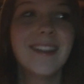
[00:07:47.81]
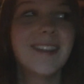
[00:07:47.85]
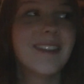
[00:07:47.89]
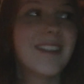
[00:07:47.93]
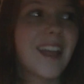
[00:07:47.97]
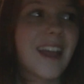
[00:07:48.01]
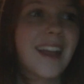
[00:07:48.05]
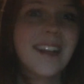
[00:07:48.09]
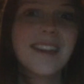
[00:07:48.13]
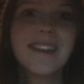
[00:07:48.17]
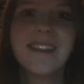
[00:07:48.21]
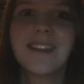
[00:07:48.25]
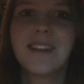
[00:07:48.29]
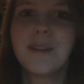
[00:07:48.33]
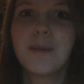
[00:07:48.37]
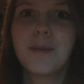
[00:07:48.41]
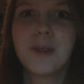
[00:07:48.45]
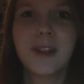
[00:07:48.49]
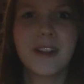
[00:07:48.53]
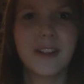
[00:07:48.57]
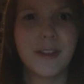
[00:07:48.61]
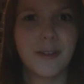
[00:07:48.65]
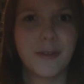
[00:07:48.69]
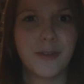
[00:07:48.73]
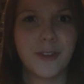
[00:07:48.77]
Dance in the
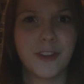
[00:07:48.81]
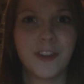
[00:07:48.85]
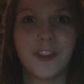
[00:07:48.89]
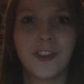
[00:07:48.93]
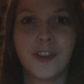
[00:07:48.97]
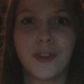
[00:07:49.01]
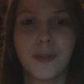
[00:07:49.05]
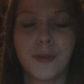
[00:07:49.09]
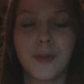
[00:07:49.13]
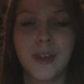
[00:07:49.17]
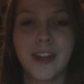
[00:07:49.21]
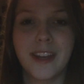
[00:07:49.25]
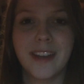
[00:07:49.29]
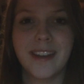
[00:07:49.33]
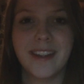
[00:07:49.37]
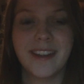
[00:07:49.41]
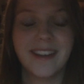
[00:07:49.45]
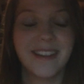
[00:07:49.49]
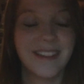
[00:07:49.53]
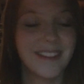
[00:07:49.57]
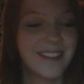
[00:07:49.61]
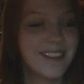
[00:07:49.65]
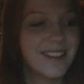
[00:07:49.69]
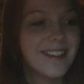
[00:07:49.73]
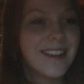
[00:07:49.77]
middle of the street.
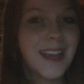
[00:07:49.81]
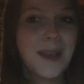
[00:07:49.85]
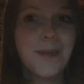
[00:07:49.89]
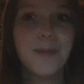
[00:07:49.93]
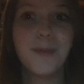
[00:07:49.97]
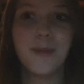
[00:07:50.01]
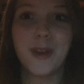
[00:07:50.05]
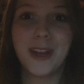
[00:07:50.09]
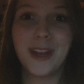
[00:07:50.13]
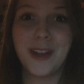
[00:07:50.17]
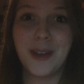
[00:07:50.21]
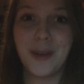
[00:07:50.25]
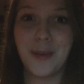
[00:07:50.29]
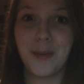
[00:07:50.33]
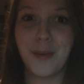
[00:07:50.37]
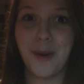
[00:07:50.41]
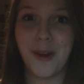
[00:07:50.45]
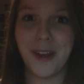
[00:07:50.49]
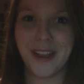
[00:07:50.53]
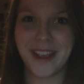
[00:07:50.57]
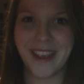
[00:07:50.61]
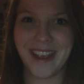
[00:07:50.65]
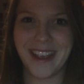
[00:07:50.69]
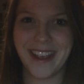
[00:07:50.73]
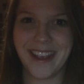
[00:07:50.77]
Skip when you're
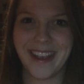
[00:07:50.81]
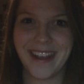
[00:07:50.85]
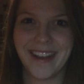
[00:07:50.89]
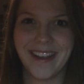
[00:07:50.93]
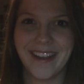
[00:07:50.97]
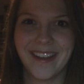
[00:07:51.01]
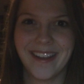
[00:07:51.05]
walking.